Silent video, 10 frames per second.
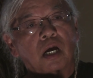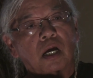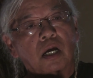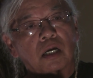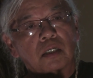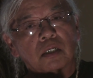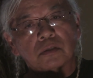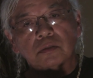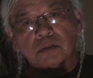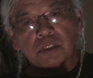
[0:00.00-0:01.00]

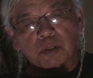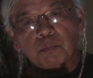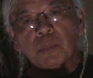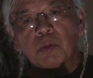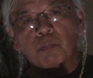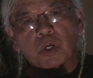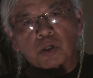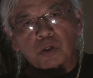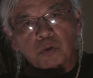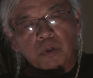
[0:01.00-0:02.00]
Tim
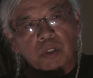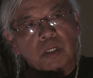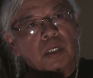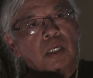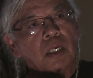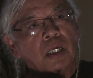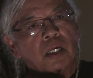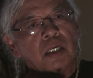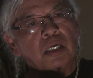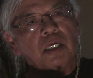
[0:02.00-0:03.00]
McEwen.
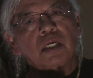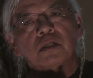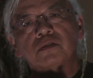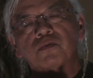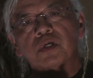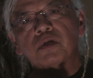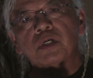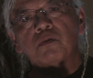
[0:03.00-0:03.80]
He is very